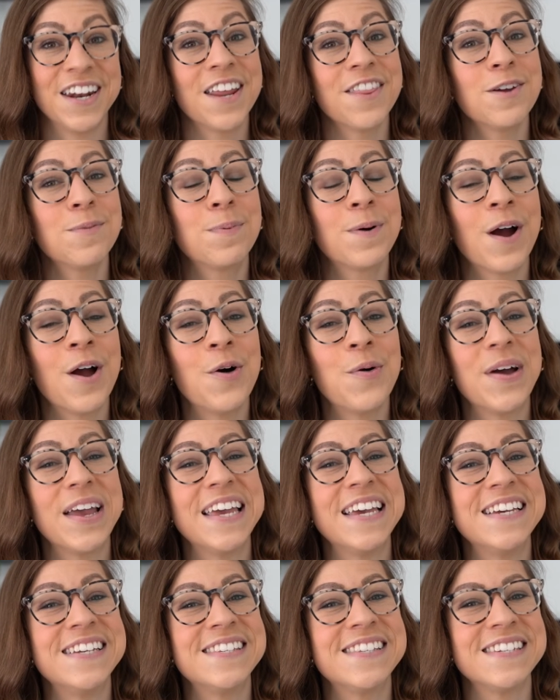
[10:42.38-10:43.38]
Another pro
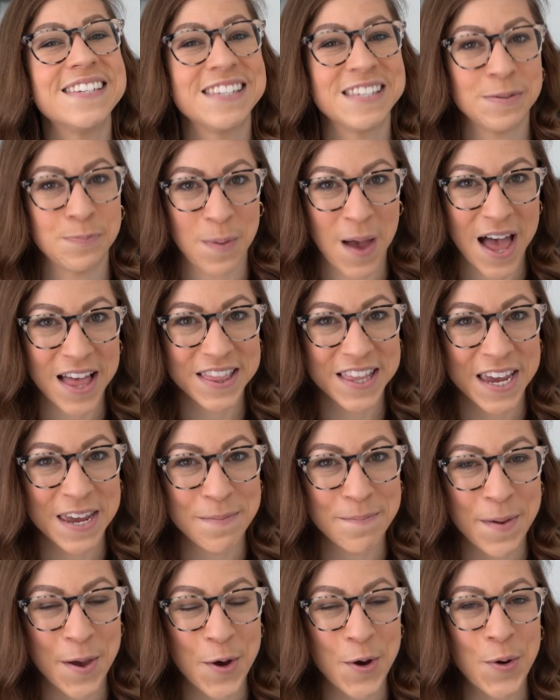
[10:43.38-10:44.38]
is
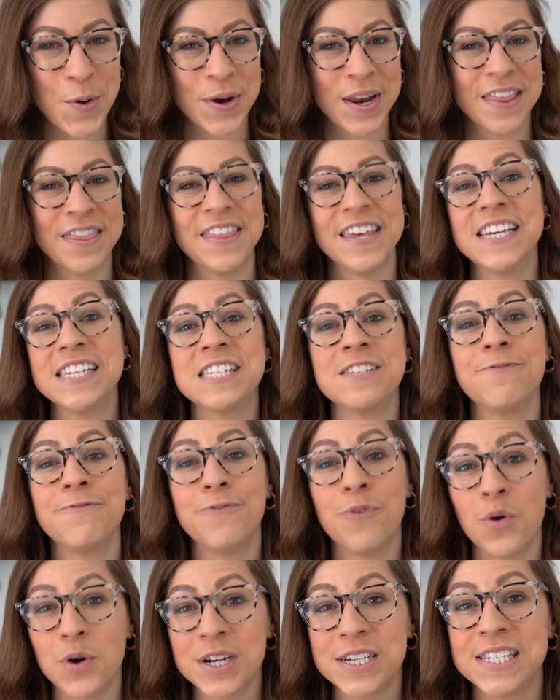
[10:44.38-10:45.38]
spotlight mode. This
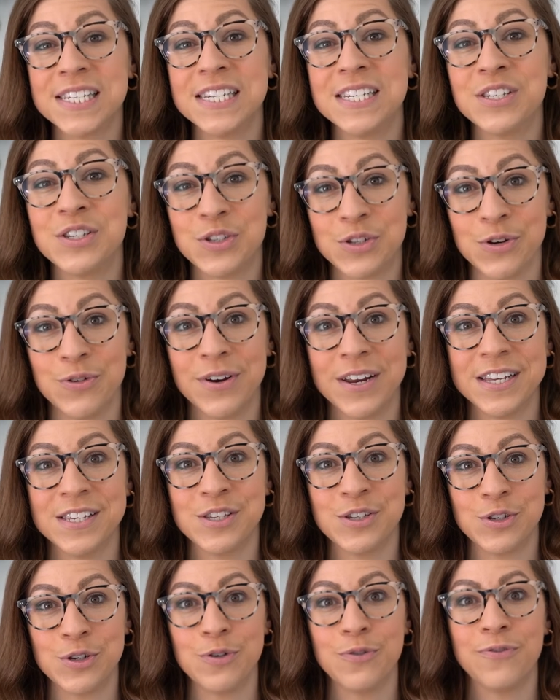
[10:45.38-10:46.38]
forces
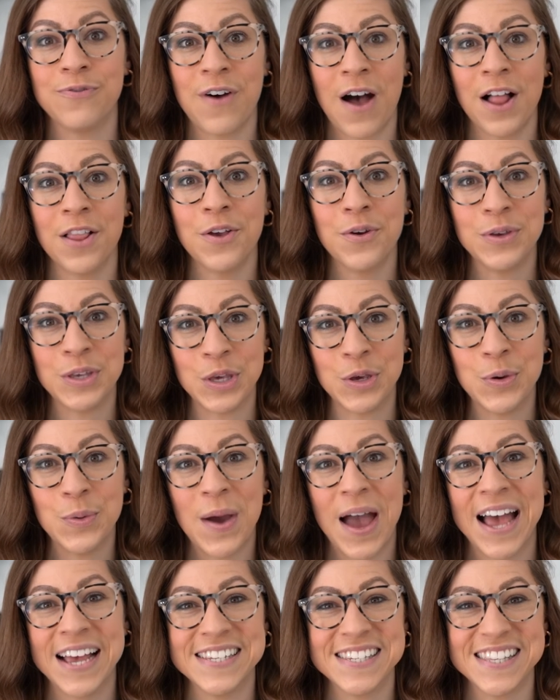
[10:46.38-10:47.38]
students to follow
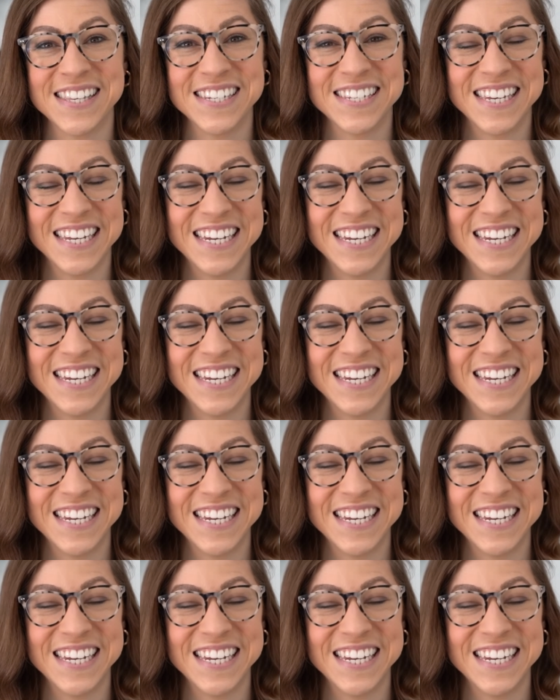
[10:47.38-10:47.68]
you as the